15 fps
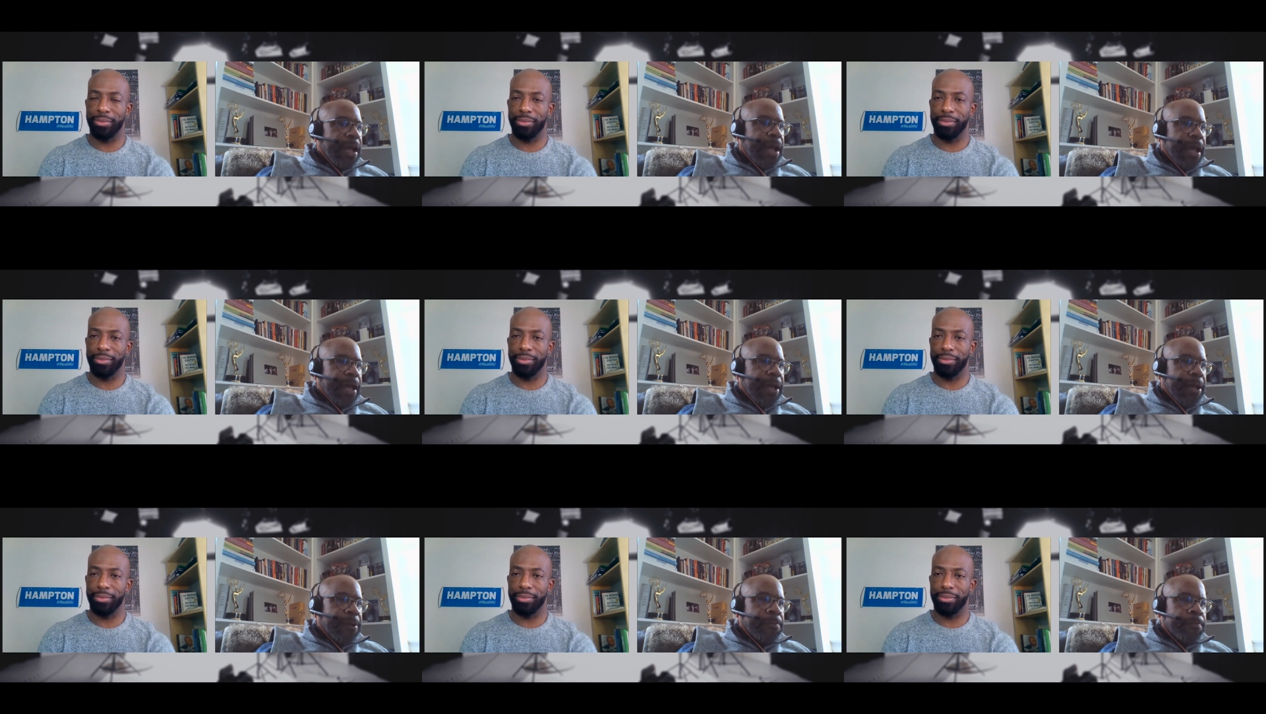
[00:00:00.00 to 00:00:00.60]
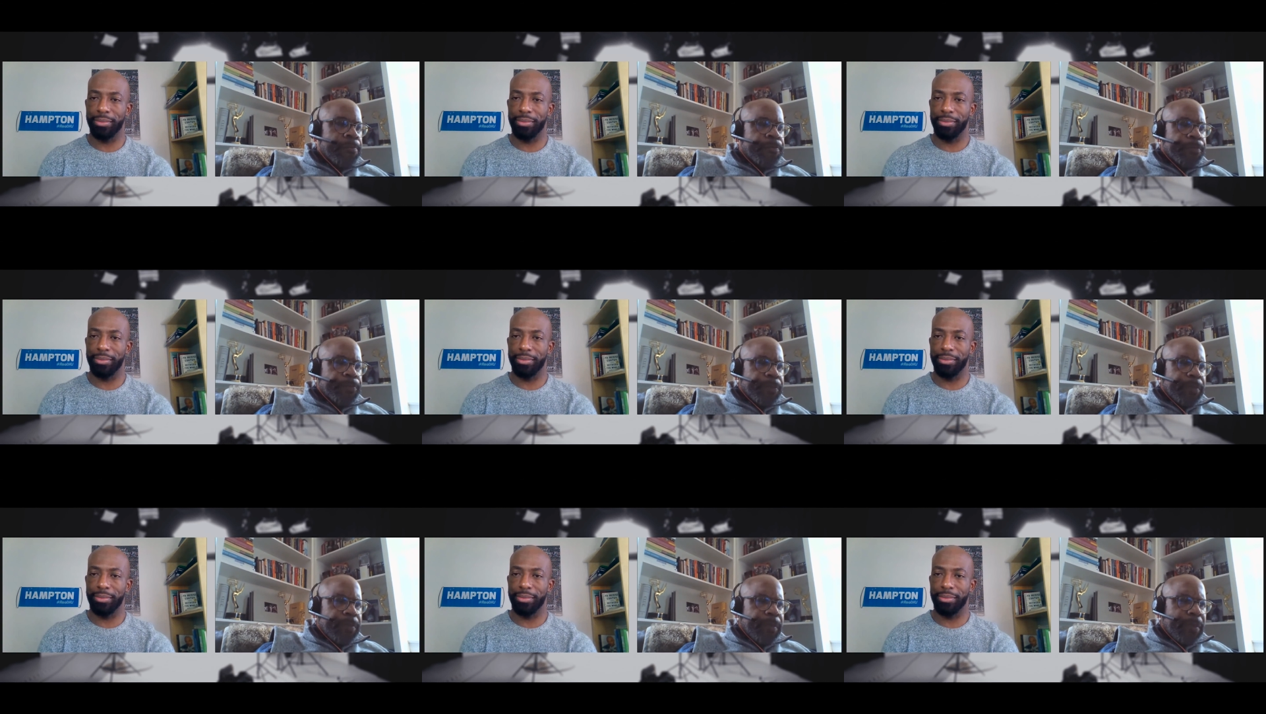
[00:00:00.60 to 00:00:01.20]
Speaker 1: Um,
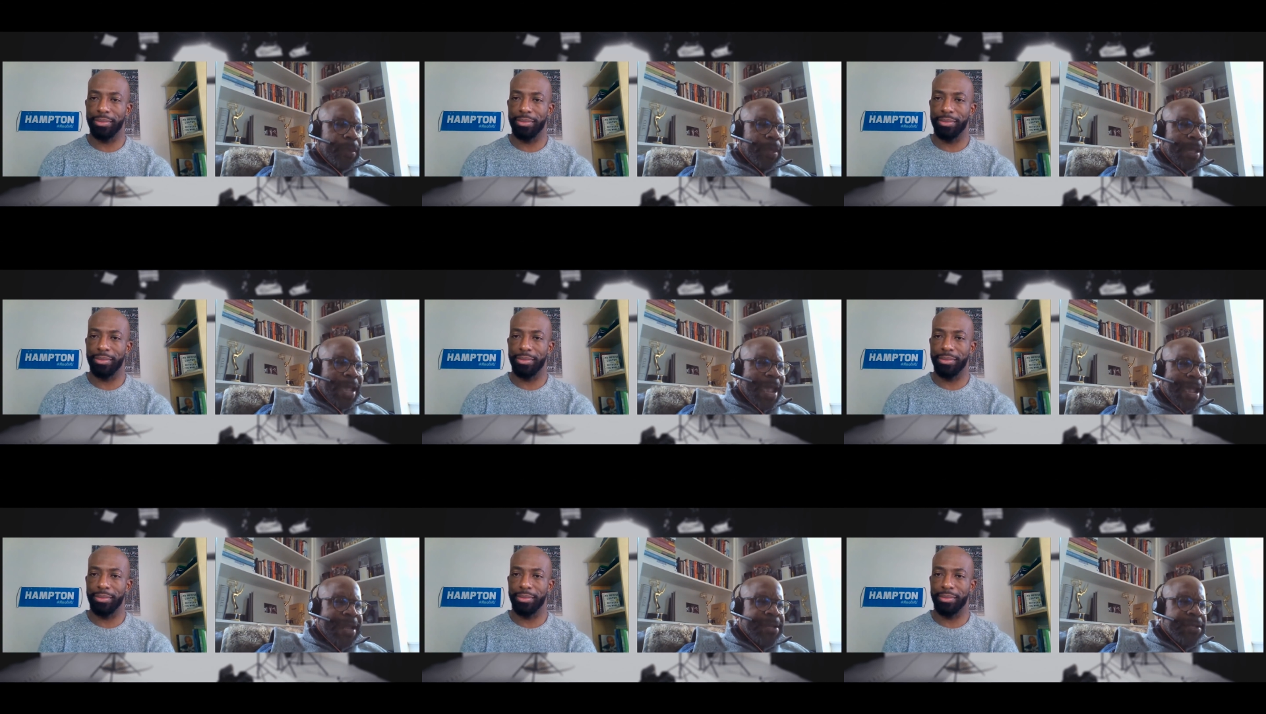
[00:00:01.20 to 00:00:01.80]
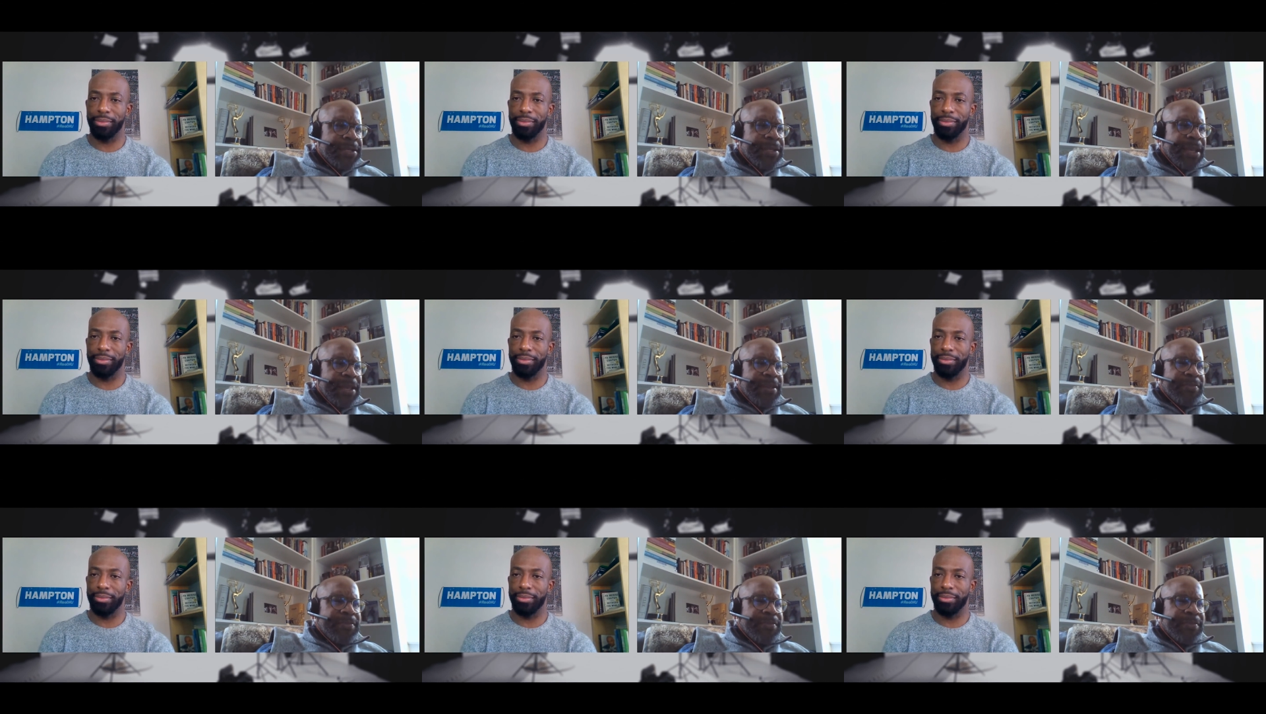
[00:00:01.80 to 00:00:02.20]
and